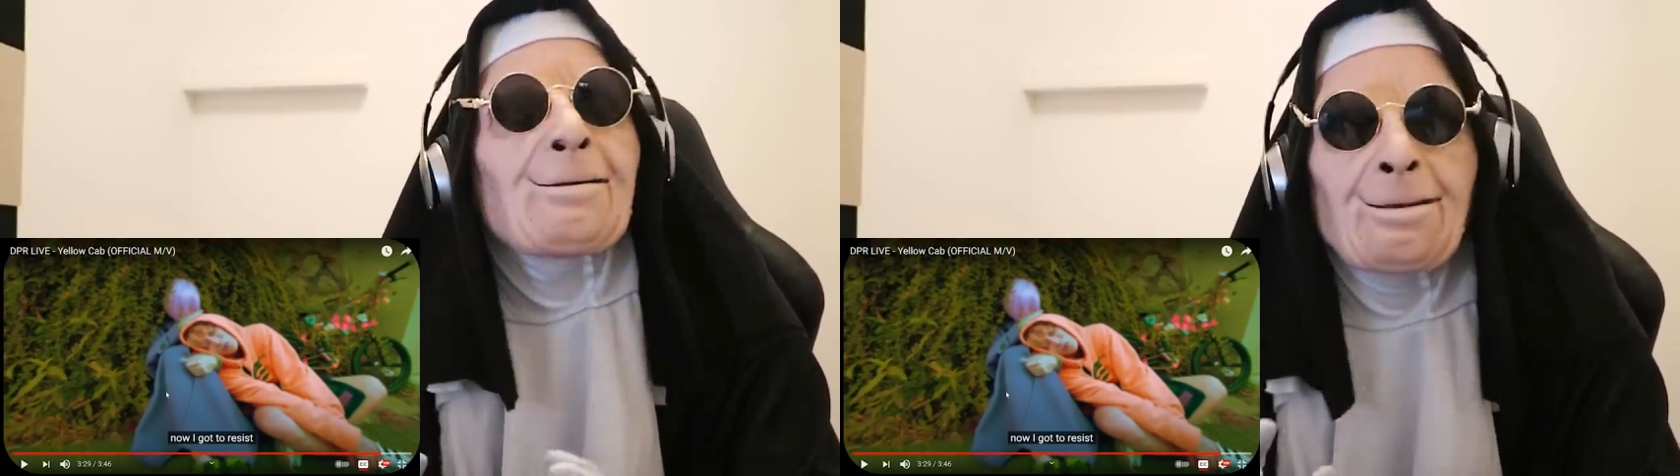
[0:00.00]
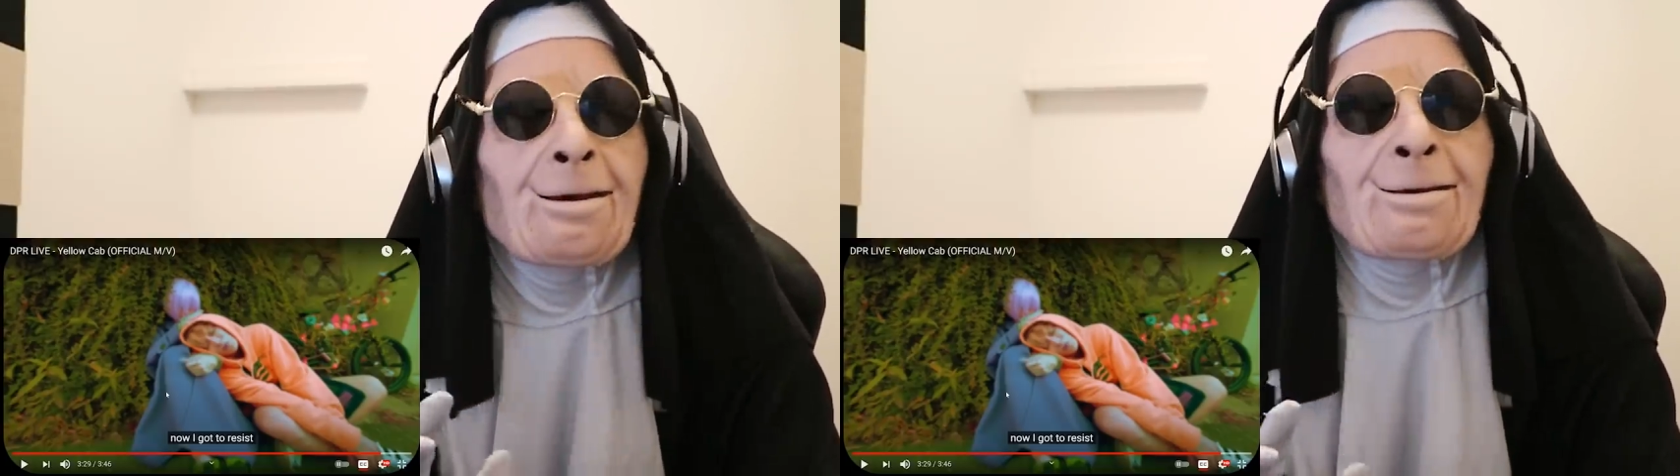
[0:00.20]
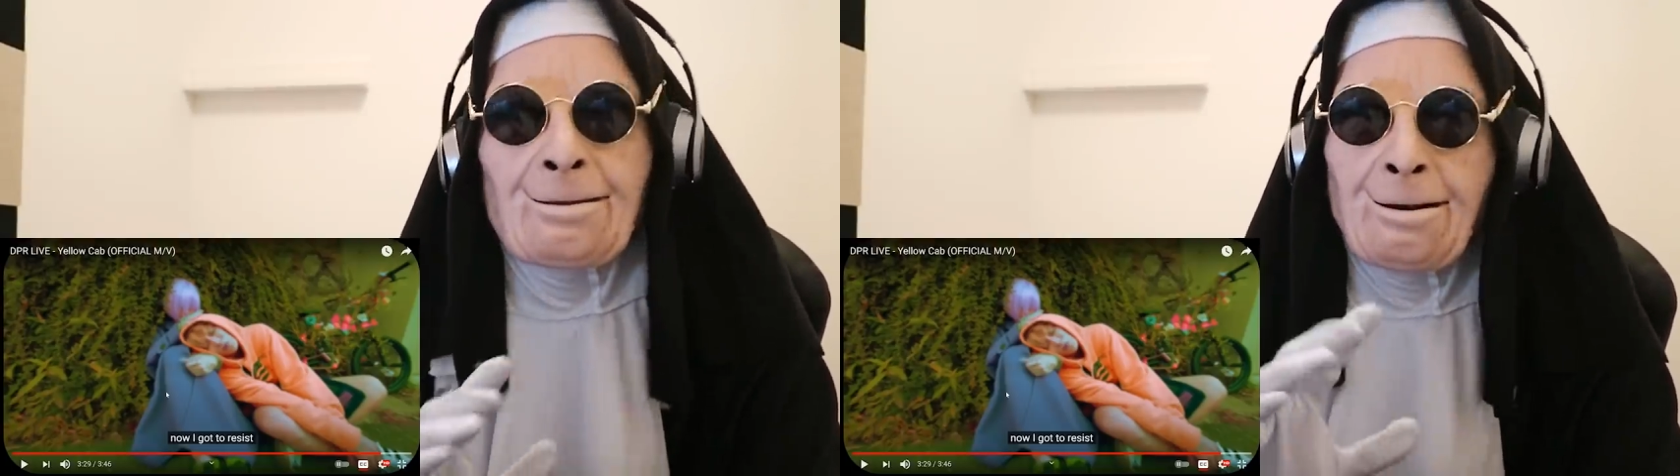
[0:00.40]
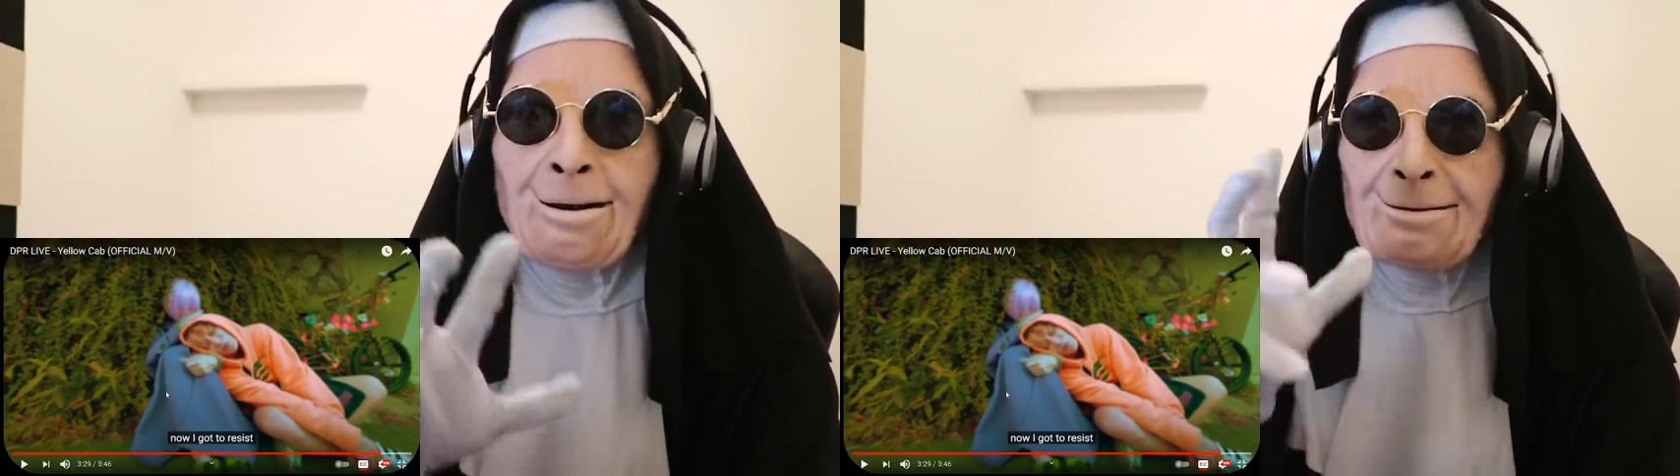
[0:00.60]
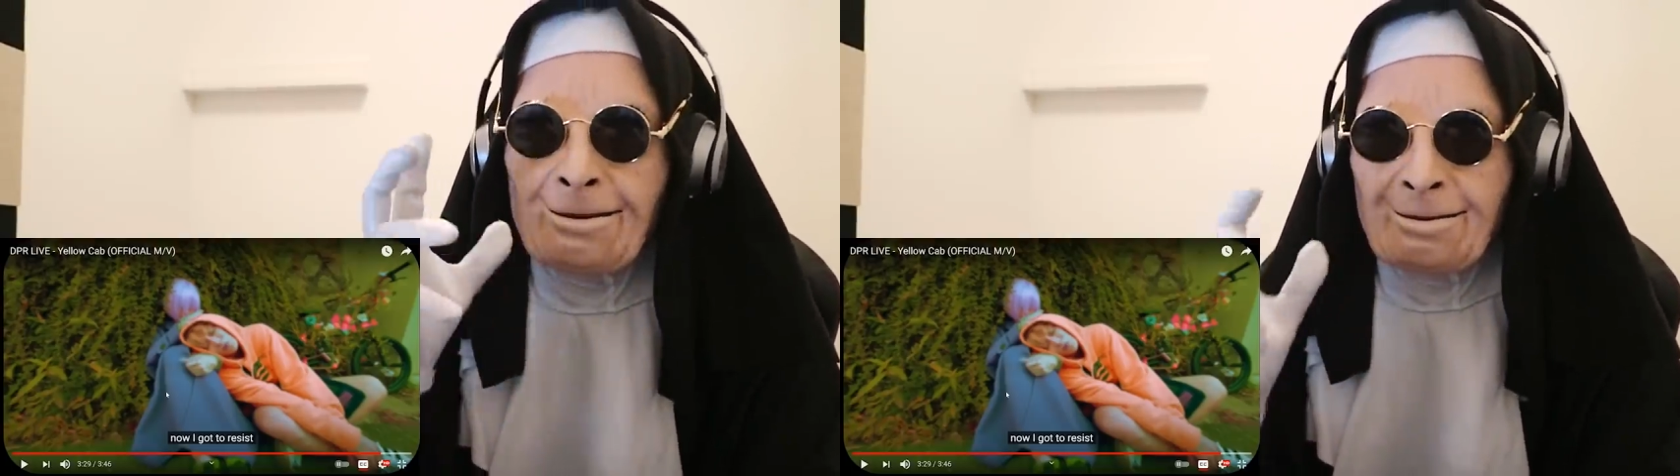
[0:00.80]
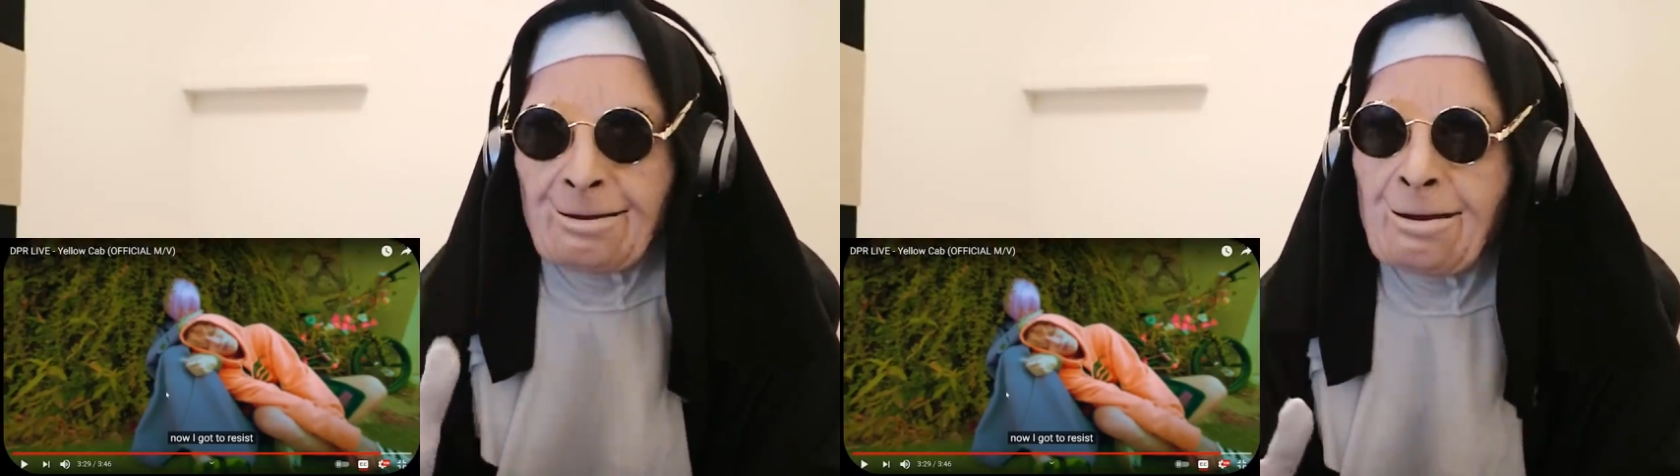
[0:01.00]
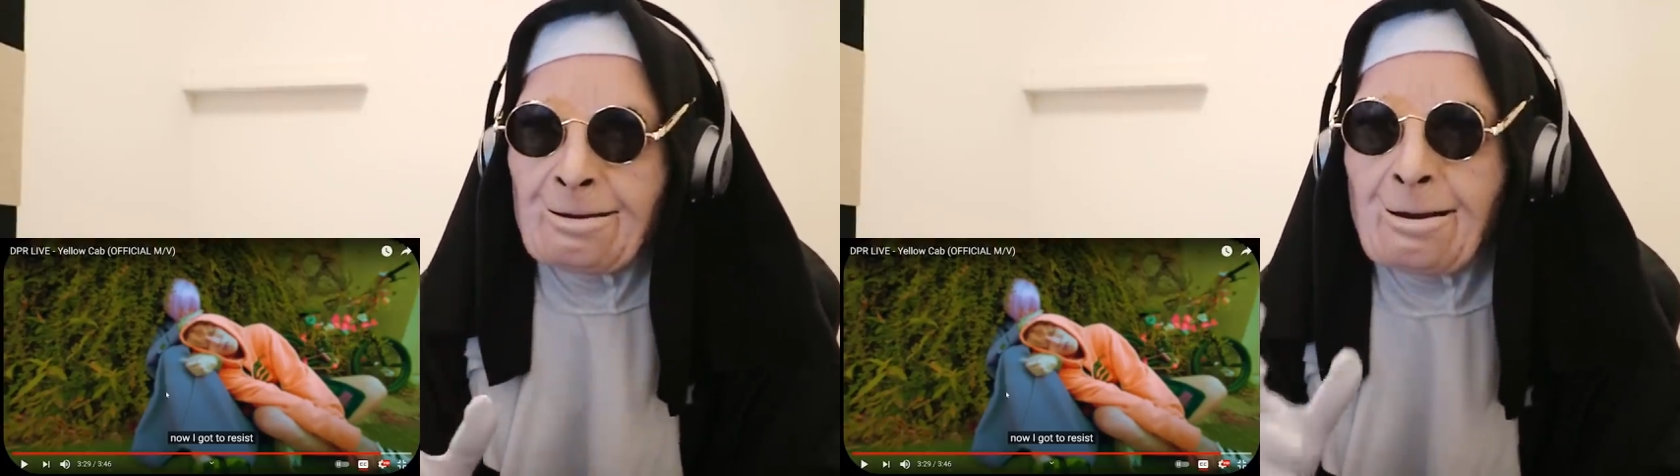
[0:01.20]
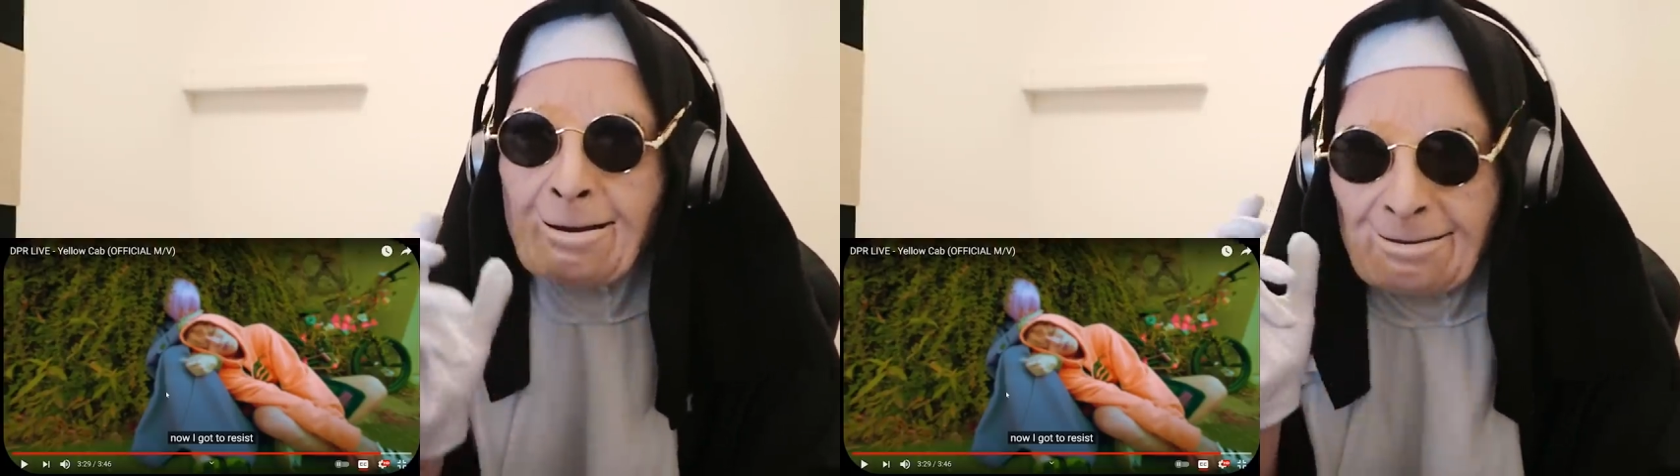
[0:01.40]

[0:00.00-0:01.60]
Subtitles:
I was going too hype on the song,